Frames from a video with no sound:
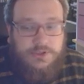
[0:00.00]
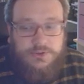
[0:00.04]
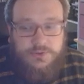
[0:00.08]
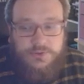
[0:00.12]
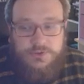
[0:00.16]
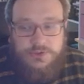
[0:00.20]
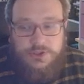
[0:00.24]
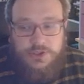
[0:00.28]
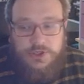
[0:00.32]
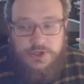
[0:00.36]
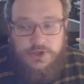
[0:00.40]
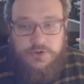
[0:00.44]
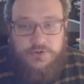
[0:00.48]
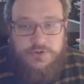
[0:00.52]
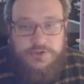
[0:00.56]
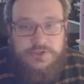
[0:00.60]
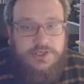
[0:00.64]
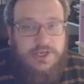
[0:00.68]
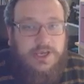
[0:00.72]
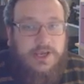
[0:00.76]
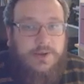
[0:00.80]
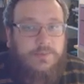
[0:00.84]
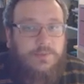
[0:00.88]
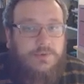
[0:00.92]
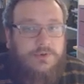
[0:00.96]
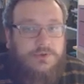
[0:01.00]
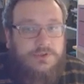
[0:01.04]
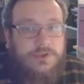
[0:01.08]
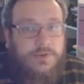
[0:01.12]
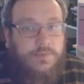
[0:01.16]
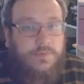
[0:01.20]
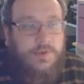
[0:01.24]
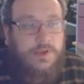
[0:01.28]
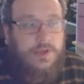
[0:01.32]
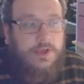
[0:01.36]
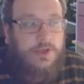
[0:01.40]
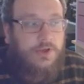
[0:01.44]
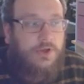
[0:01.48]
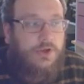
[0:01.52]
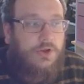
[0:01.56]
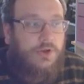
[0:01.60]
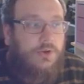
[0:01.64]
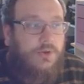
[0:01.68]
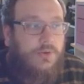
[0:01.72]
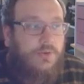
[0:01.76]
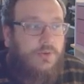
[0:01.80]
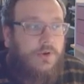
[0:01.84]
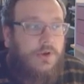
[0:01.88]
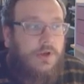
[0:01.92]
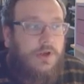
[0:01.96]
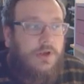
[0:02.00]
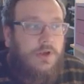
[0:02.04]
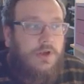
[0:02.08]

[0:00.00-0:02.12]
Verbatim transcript: to a security camera or something, and you